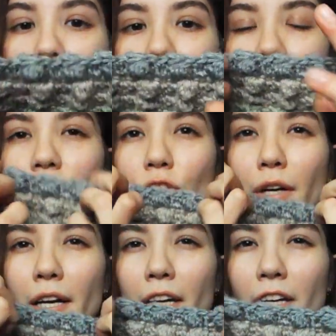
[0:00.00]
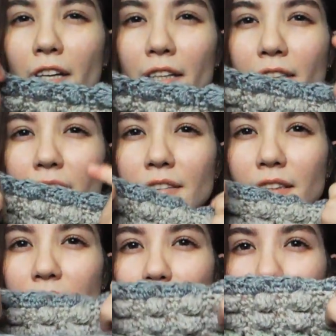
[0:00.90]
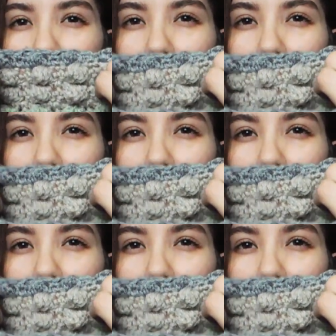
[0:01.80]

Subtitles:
And this gray here is Simply